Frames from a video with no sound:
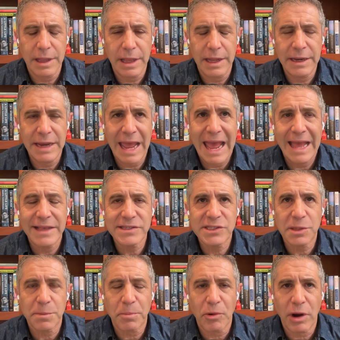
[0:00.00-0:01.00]
And
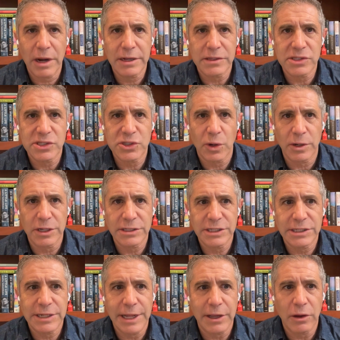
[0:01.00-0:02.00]
as the product started
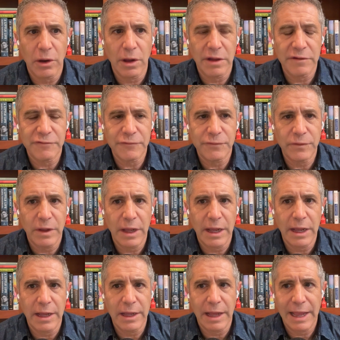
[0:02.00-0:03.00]
to take off,
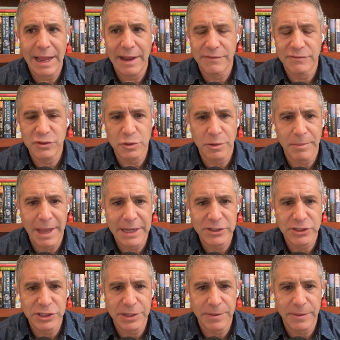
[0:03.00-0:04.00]
I have to
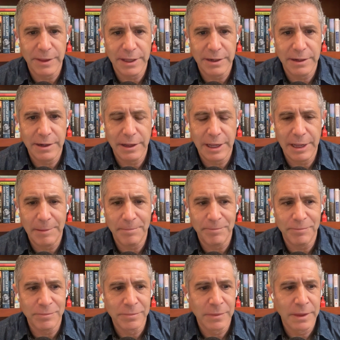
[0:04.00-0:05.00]
imagine that
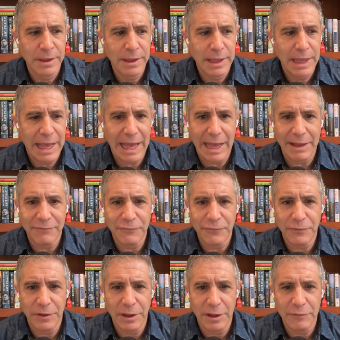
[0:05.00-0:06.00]

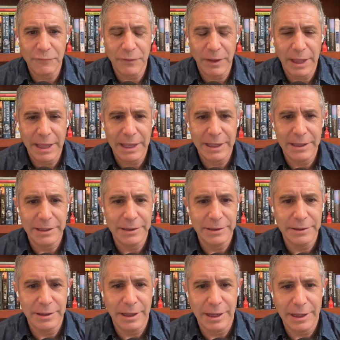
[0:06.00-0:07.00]
half of
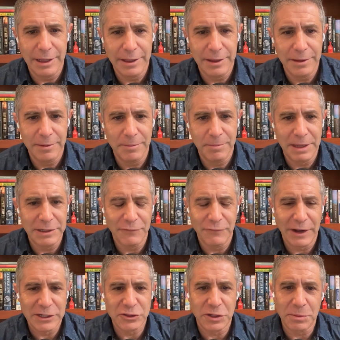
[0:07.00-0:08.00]
a
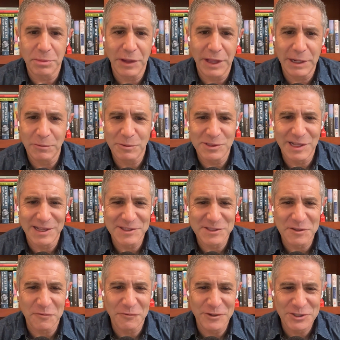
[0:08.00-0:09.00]
manufacturing plant was not
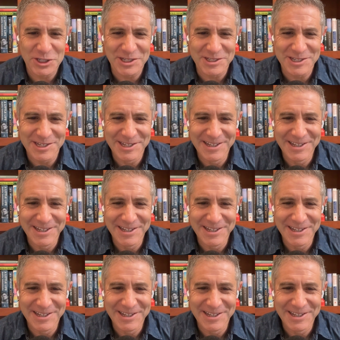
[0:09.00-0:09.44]
sufficient.